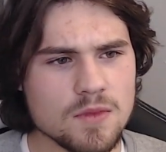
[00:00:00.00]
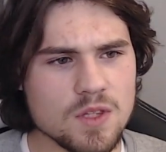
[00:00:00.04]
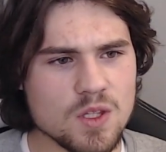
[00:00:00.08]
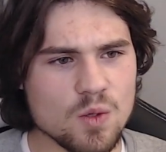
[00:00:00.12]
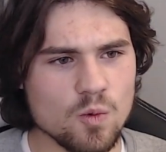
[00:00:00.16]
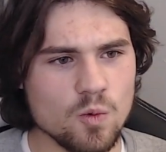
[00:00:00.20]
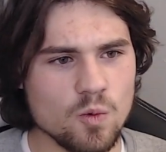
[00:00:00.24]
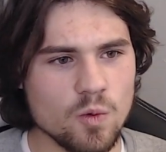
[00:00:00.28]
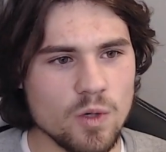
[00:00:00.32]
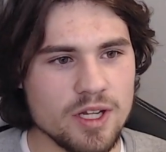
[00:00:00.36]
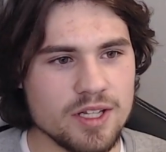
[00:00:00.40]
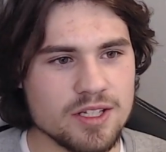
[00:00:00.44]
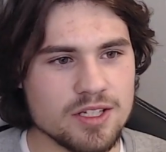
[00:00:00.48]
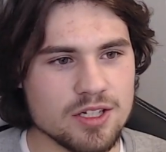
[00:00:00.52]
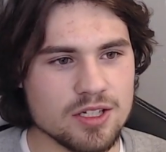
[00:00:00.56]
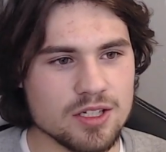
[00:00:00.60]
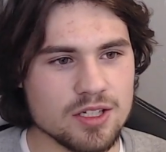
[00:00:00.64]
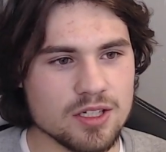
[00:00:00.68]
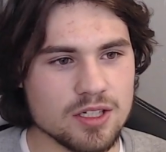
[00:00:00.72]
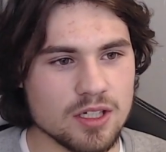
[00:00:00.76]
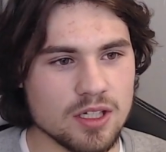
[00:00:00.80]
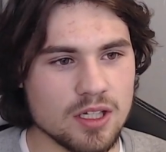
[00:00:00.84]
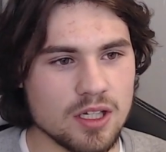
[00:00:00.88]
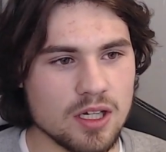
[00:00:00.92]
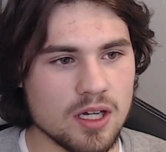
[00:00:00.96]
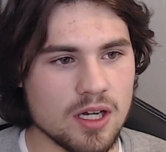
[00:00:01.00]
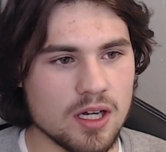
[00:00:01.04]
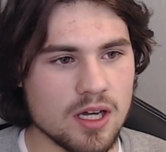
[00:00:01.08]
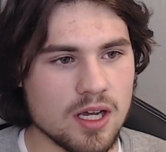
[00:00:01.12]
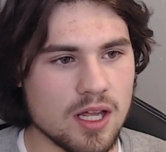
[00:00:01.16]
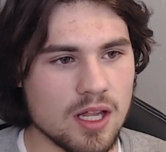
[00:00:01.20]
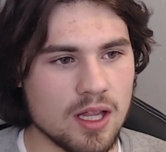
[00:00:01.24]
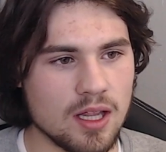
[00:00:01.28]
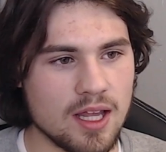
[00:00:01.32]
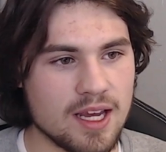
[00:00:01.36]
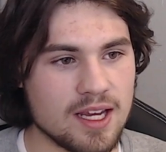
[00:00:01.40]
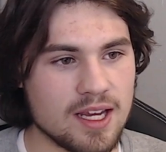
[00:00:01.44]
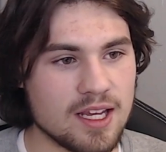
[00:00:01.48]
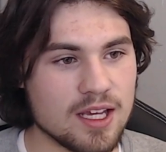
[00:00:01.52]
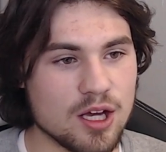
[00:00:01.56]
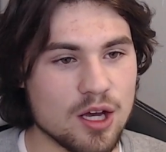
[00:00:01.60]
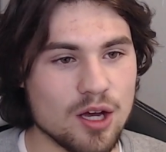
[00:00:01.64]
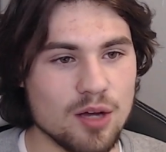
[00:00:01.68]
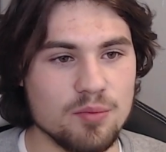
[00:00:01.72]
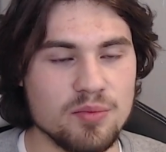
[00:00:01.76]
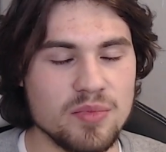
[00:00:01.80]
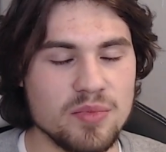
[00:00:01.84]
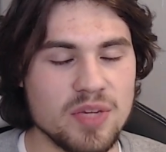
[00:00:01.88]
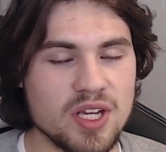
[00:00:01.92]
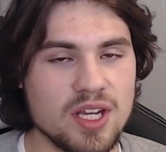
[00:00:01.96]
which, like,
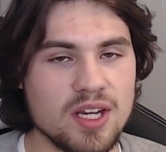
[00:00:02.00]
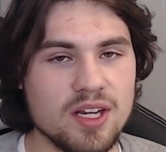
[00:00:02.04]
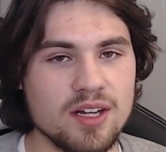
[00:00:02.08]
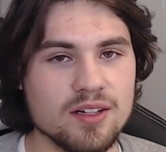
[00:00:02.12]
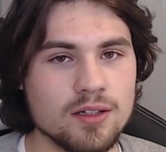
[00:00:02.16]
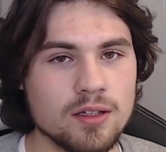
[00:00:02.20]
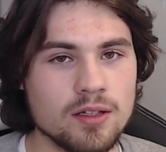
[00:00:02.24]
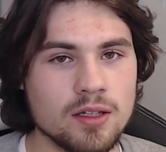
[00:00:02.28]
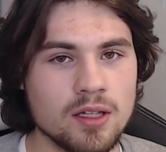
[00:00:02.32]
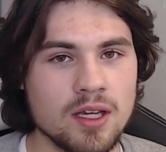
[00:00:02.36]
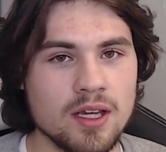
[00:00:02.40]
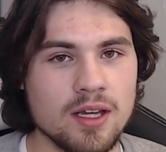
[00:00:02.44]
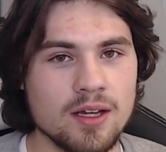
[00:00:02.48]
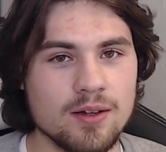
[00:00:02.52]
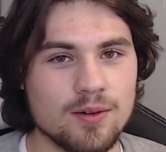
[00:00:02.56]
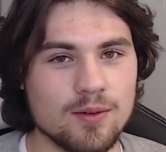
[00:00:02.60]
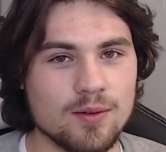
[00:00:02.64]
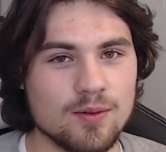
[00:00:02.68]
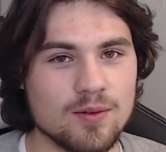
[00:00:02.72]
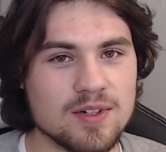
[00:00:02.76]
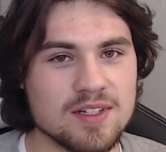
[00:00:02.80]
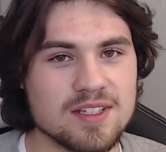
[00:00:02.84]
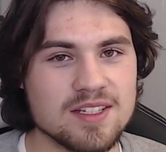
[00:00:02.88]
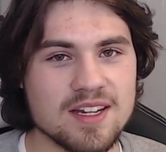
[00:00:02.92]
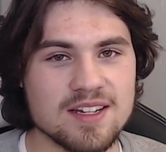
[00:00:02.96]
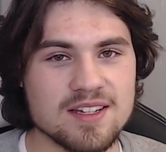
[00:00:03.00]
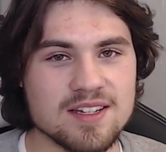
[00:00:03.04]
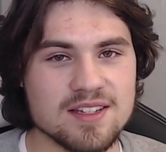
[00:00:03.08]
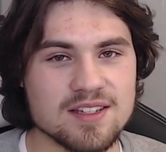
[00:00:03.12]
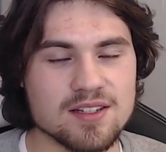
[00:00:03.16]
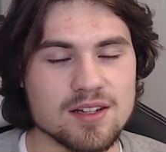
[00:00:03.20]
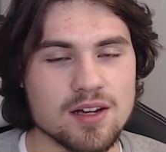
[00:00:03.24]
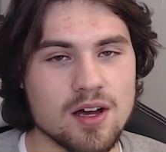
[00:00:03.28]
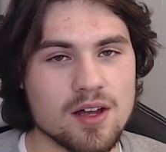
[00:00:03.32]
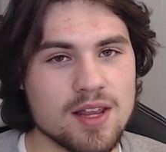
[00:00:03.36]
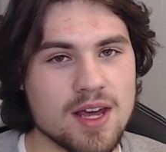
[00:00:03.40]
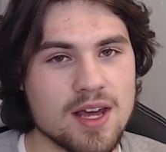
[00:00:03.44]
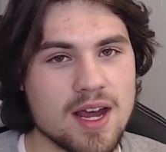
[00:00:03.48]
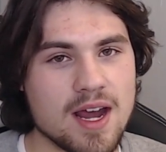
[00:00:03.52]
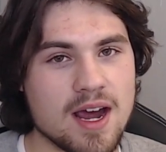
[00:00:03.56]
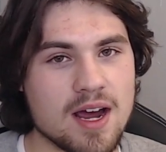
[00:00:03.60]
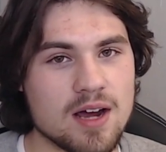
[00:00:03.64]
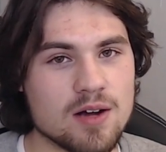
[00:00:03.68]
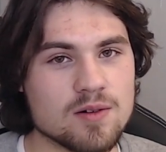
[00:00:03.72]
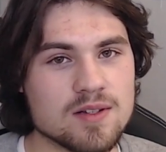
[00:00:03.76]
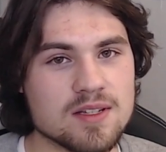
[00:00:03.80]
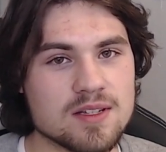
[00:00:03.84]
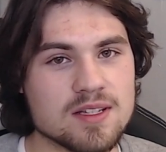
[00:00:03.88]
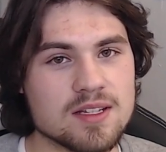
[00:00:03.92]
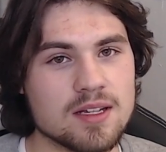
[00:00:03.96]
immediately once I saw that,
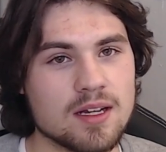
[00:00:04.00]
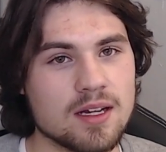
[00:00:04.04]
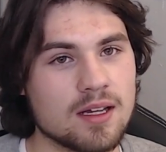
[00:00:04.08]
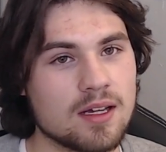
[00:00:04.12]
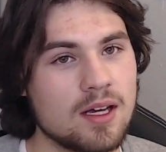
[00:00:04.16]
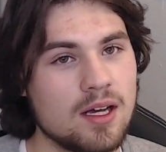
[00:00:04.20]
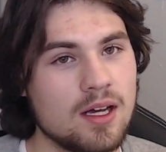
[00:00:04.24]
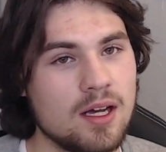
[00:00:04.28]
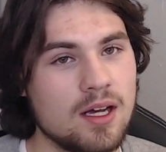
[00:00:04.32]
I was like,